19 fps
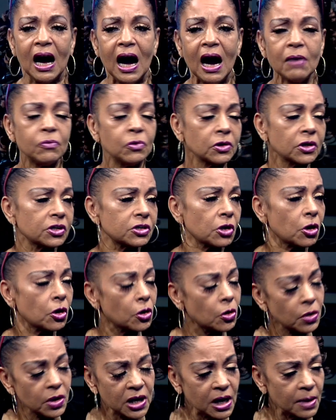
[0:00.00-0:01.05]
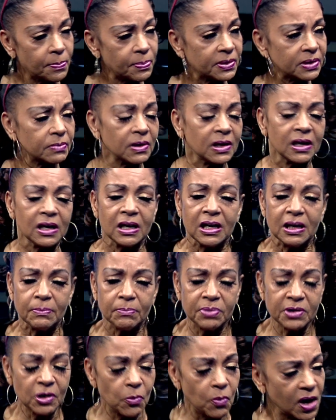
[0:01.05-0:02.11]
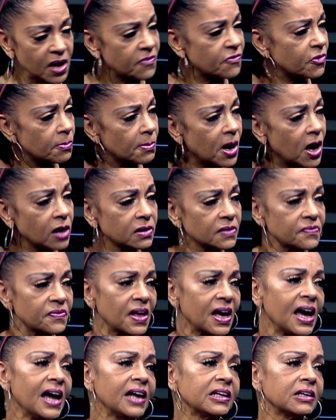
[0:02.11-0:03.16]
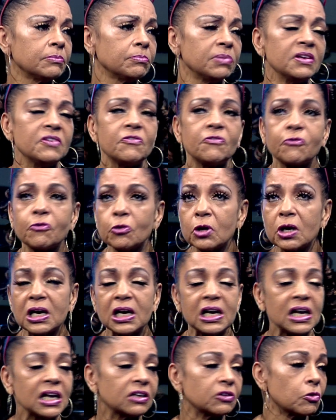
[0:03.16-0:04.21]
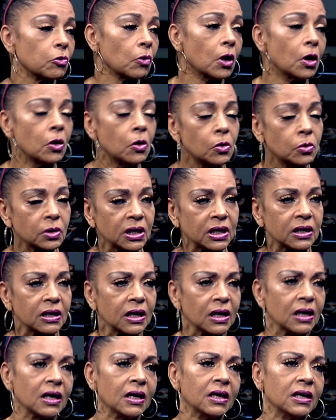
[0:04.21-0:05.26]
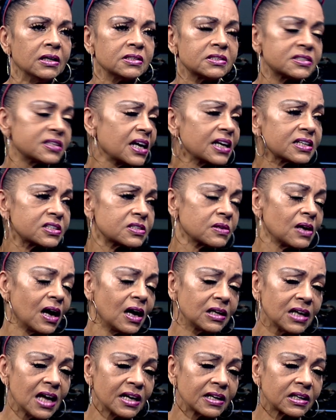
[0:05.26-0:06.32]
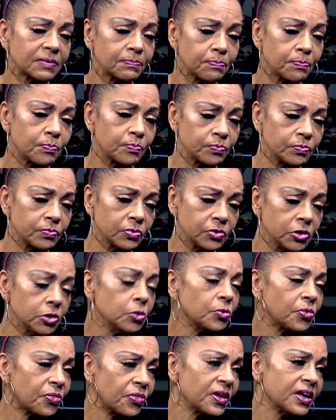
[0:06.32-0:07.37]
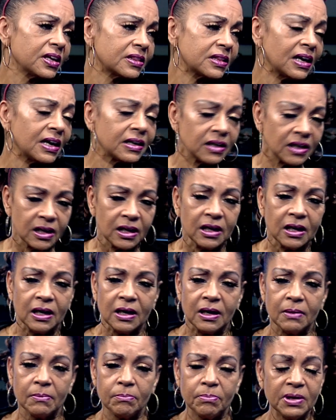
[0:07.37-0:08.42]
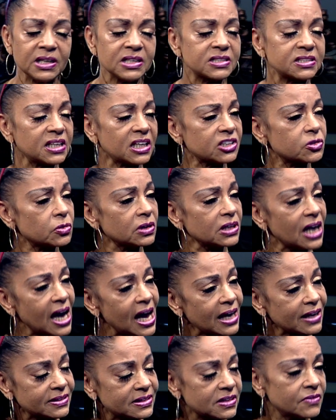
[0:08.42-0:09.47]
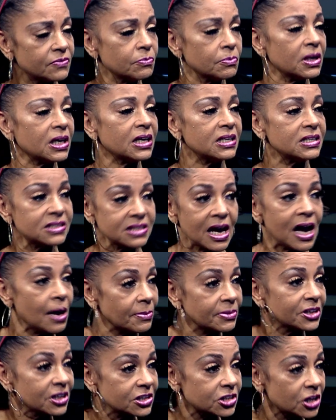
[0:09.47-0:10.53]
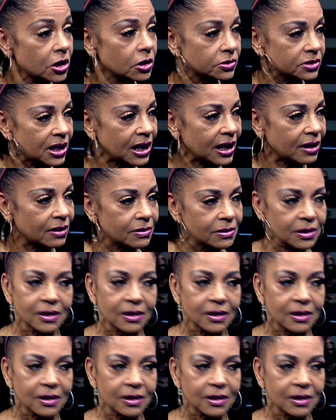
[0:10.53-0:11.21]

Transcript: I wanted to hurry up and be away from all of that and be free and grown. And sex, a lot of youth think that being sexually active means I'm an adult now.